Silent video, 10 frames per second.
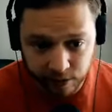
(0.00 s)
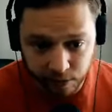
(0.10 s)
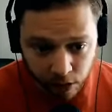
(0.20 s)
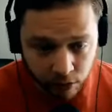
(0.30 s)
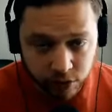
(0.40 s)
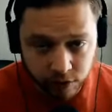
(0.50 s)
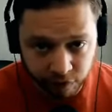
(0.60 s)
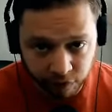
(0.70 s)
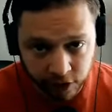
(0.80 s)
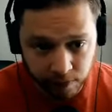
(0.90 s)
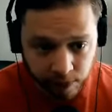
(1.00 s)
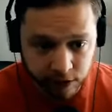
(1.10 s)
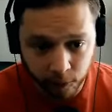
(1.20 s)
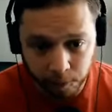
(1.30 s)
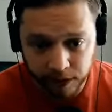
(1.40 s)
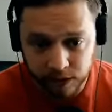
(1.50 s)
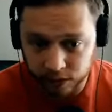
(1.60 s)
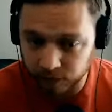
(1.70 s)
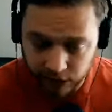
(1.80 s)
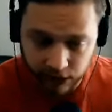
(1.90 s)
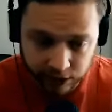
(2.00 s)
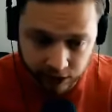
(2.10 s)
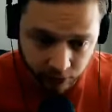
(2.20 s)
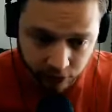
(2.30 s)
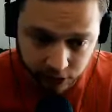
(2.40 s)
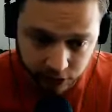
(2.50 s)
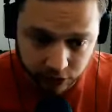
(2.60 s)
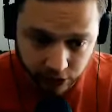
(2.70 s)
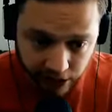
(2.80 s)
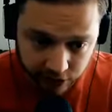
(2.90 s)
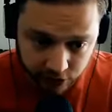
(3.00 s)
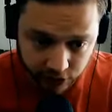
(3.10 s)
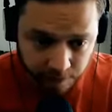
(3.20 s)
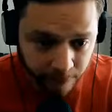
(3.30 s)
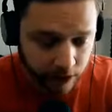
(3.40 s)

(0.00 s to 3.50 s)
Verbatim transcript: the most fundamental piece of your content marketing strategy.